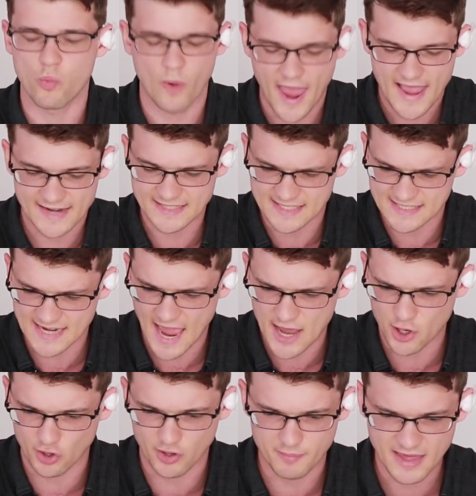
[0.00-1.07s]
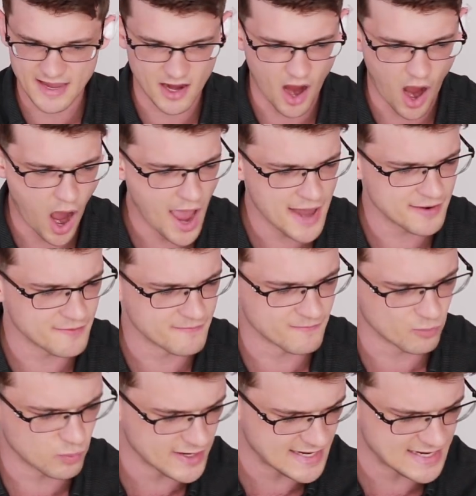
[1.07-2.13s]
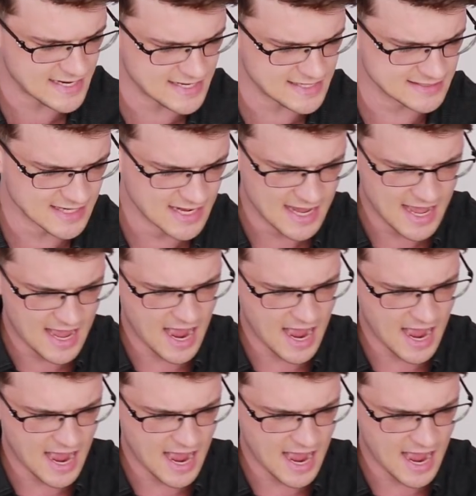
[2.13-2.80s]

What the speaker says: where to stand on them. They're kind of weird.